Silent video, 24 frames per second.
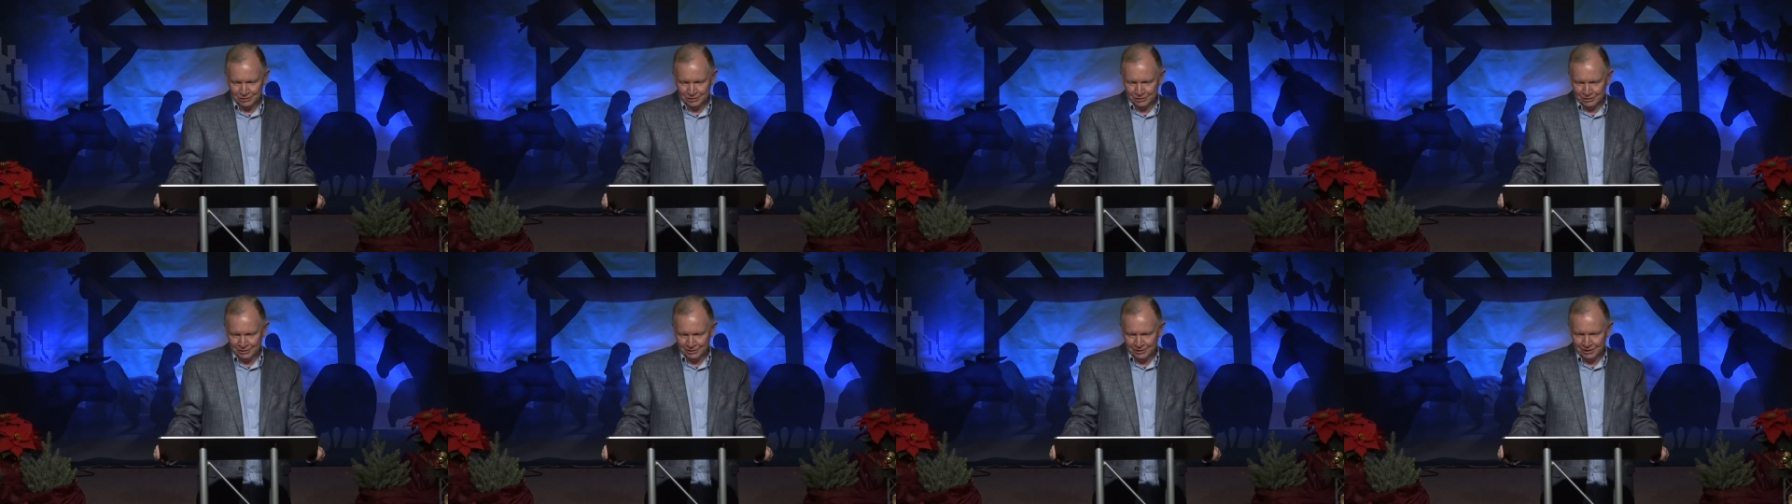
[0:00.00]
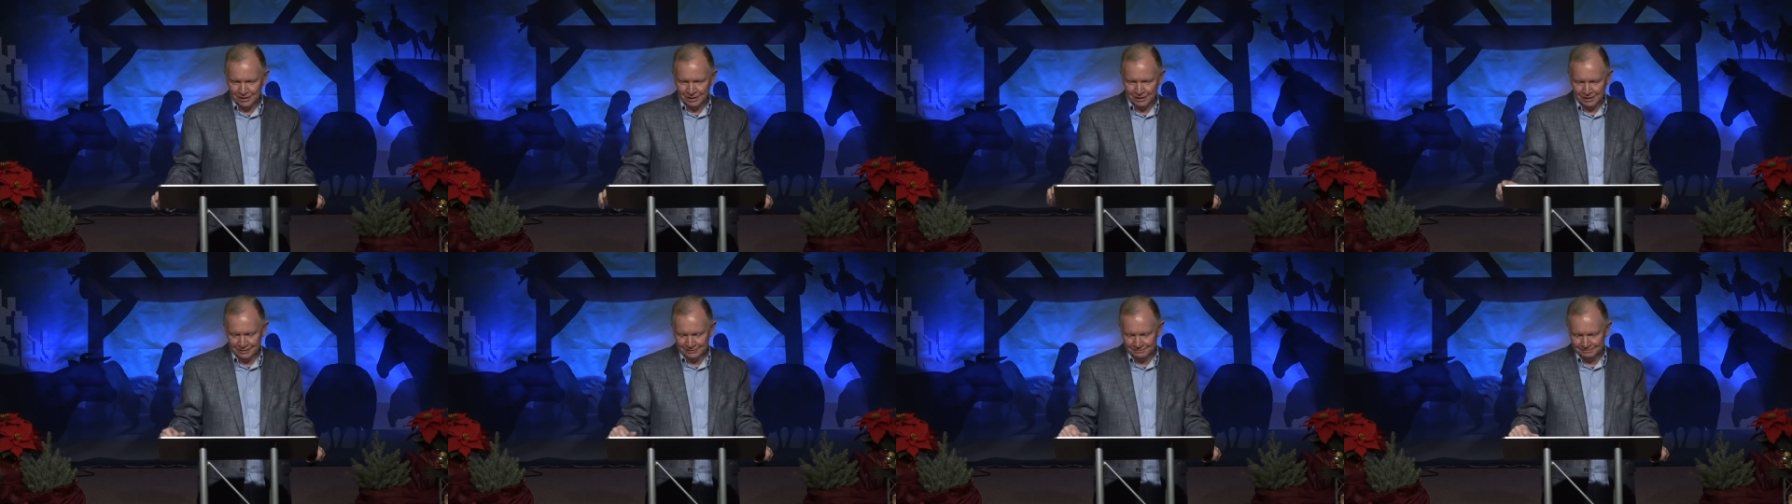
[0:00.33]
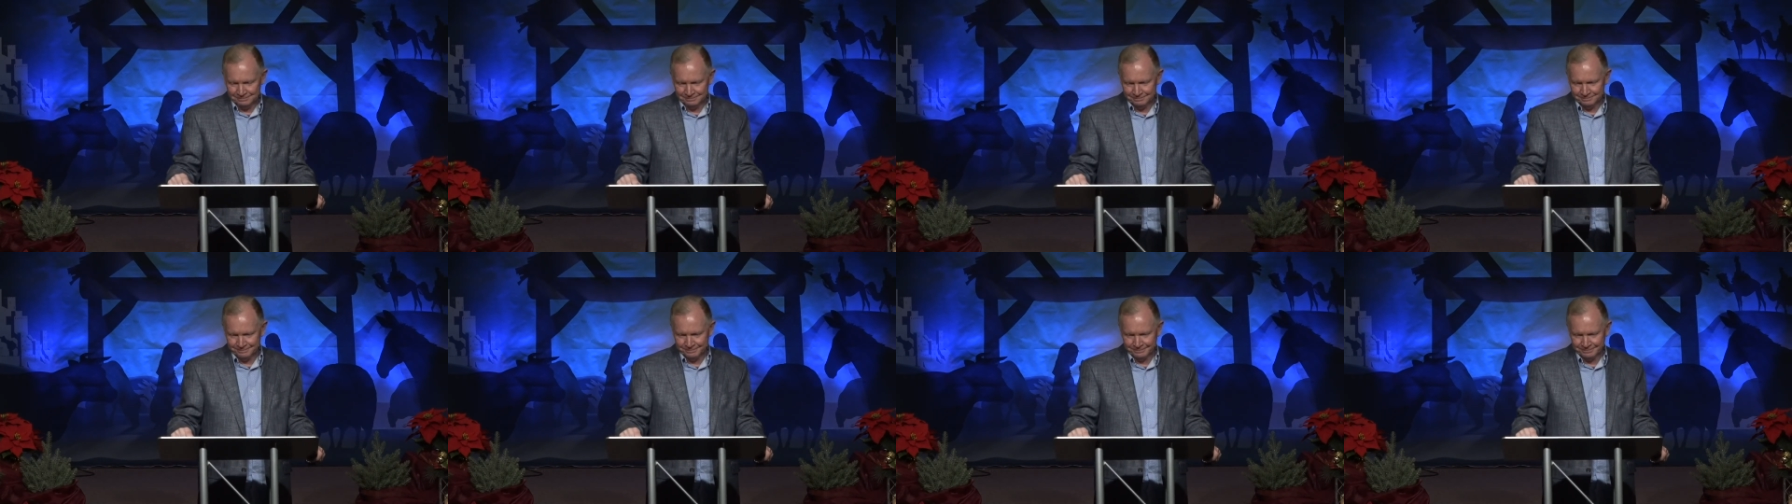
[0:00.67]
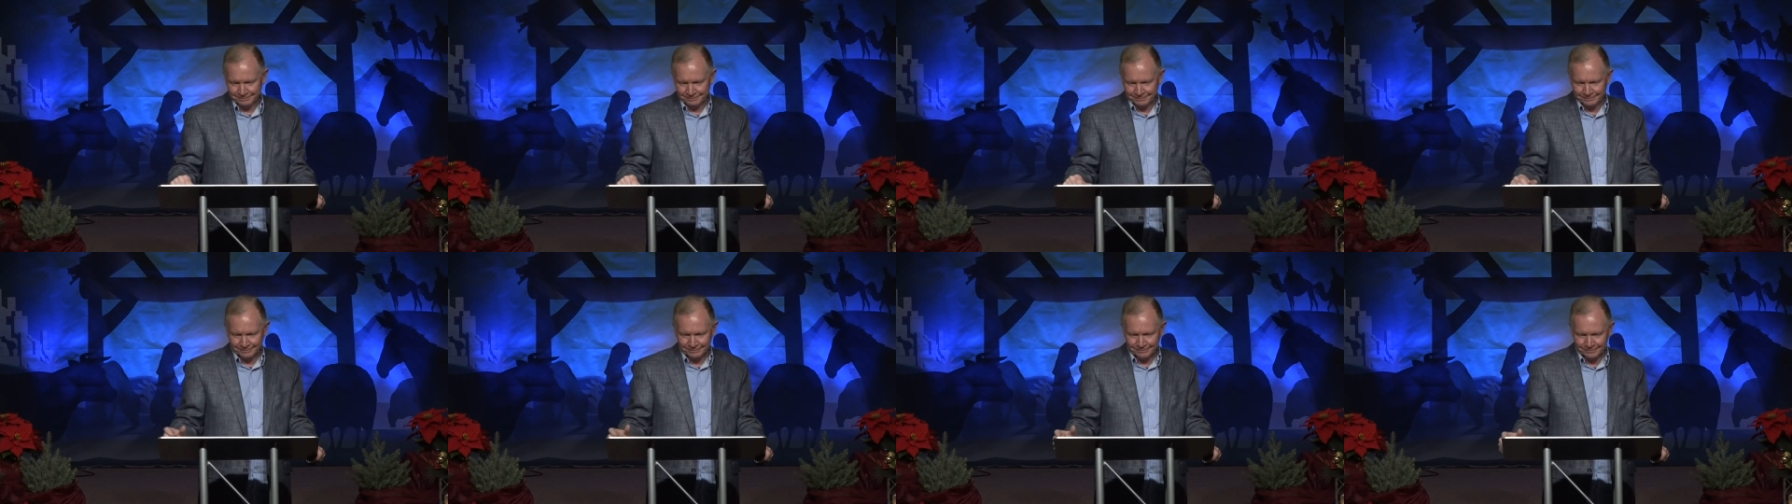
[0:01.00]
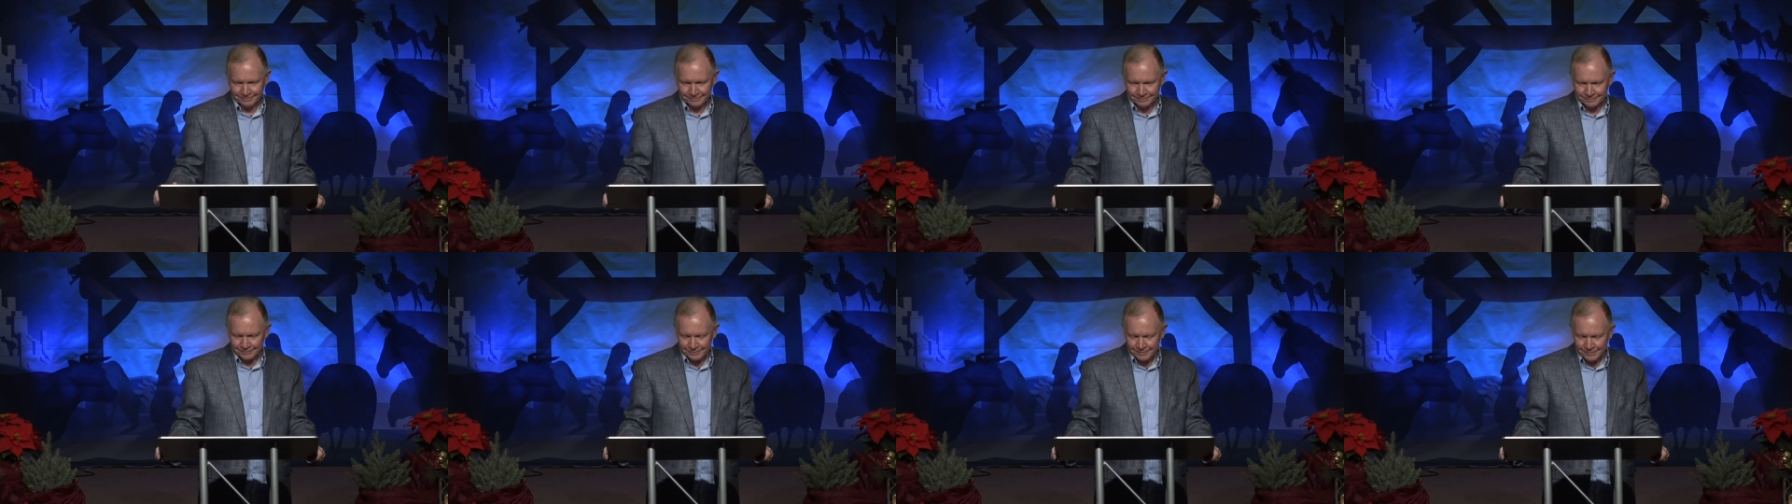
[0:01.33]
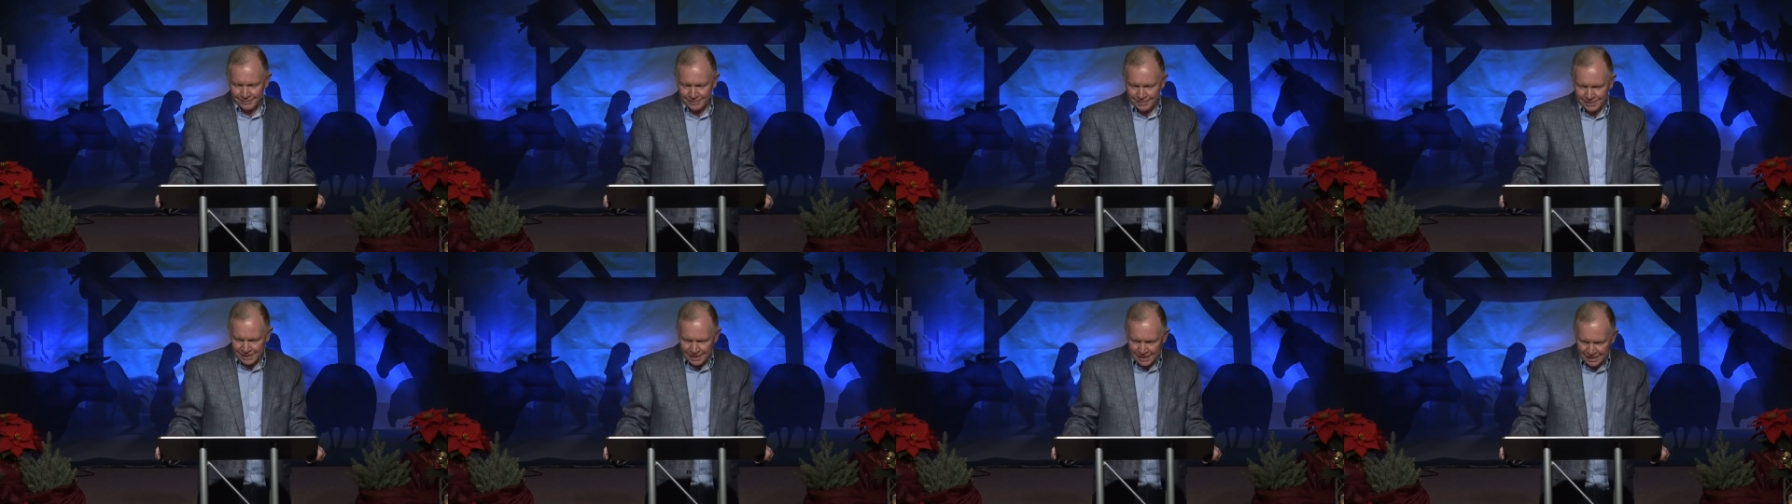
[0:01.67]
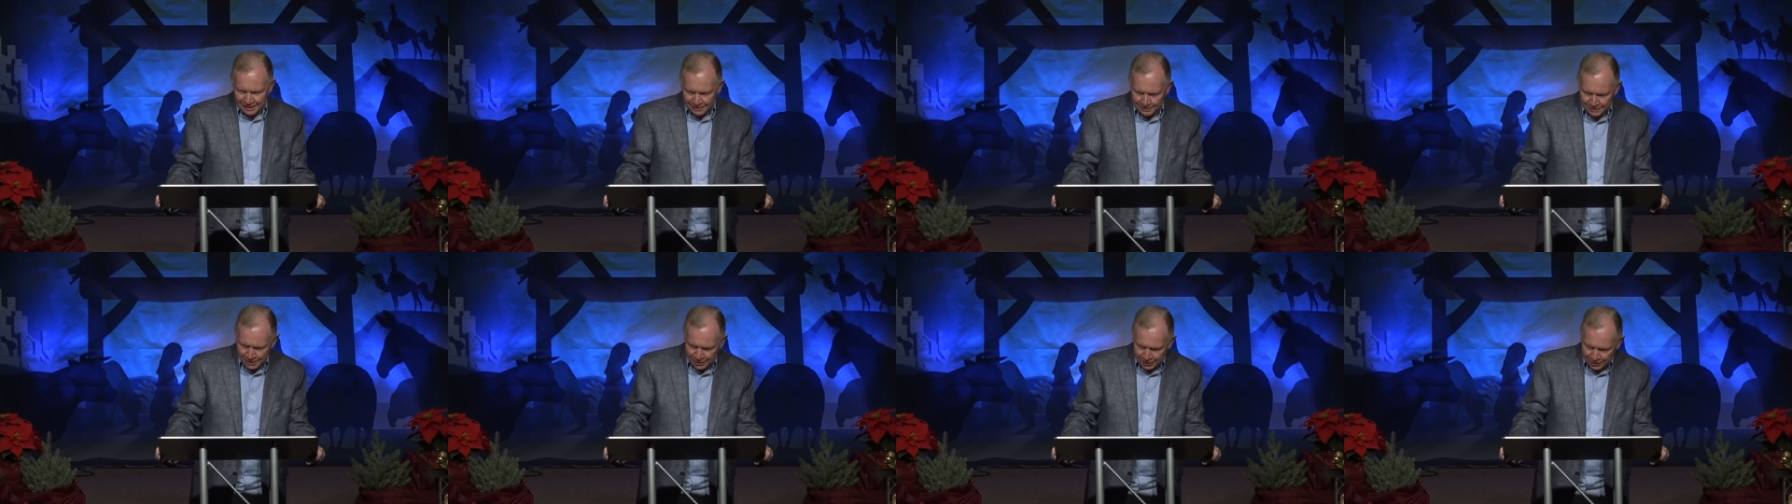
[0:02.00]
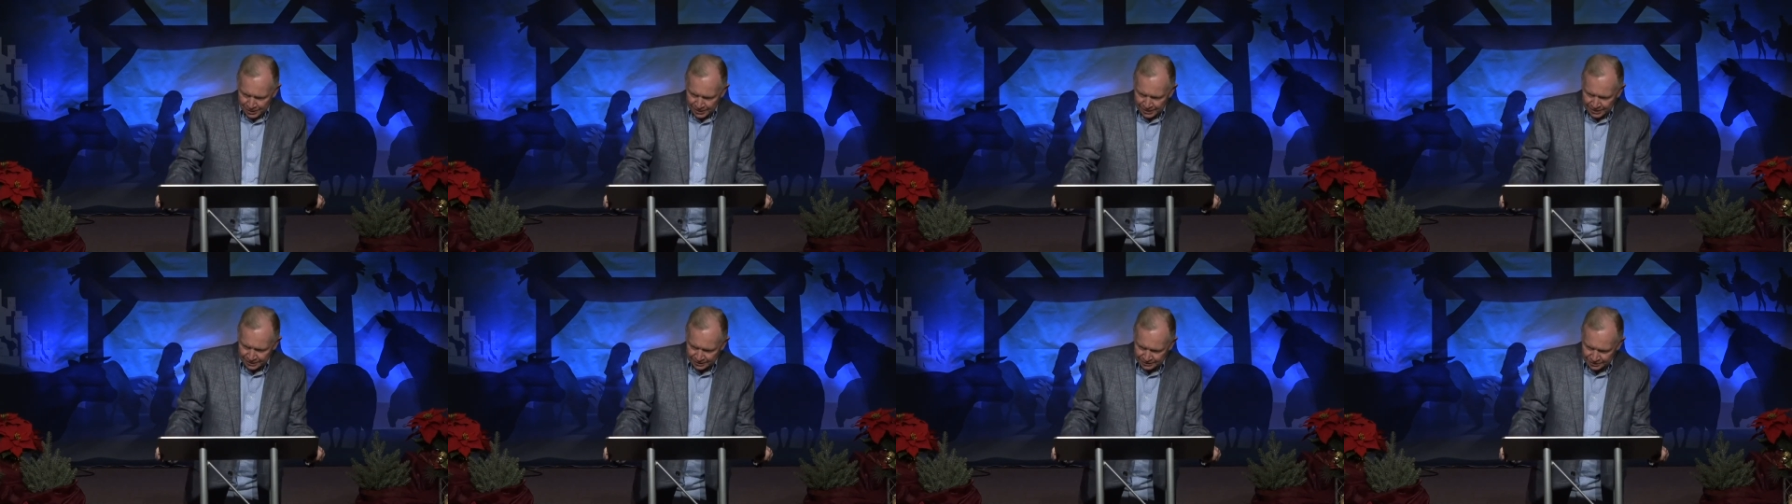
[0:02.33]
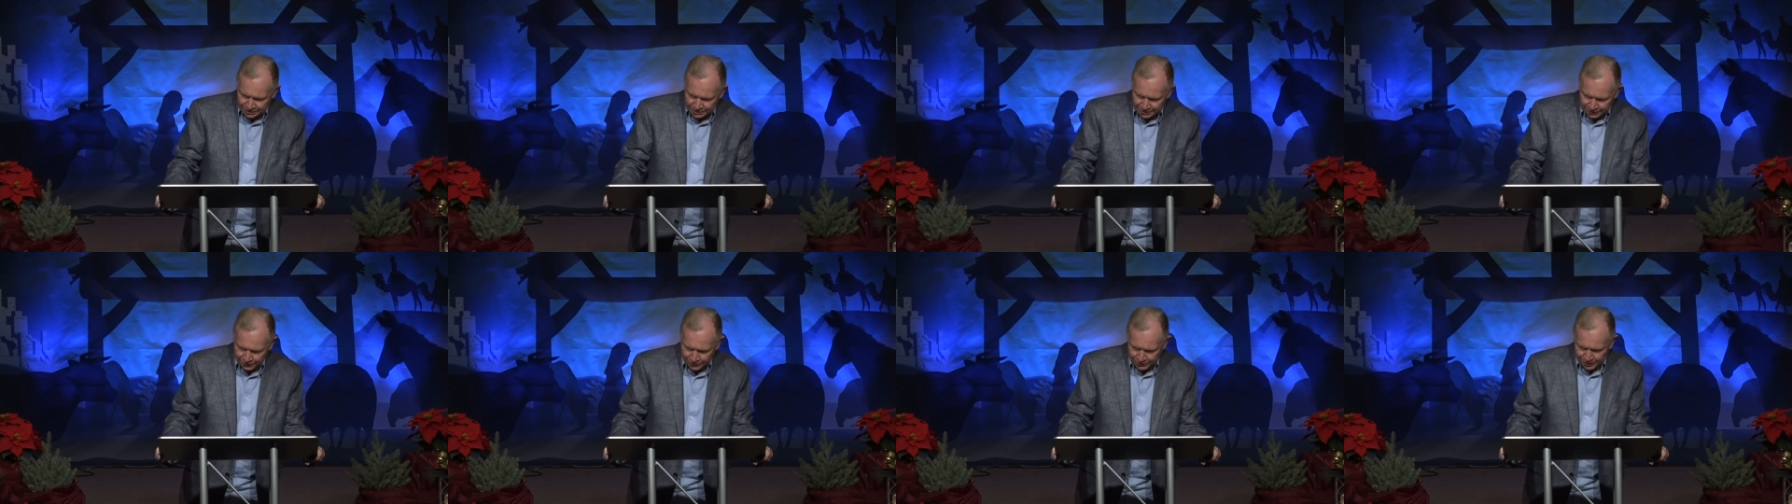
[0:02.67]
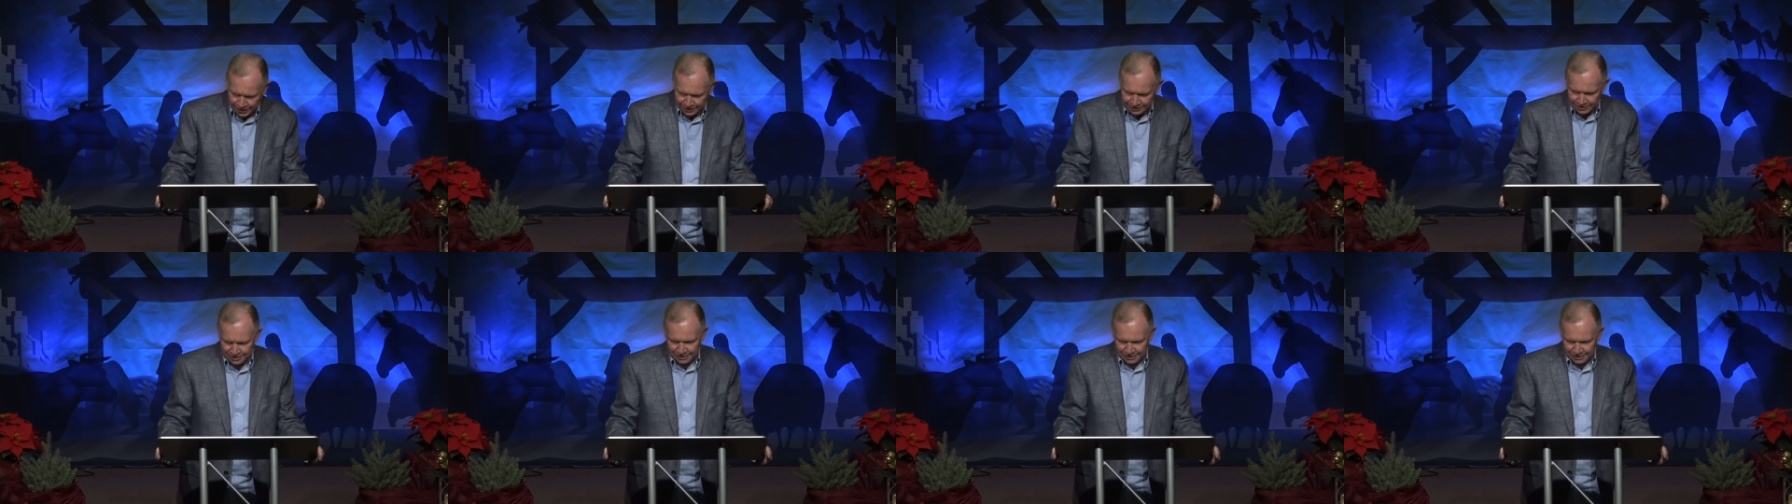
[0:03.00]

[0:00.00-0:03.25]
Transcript: good God. In America, generosity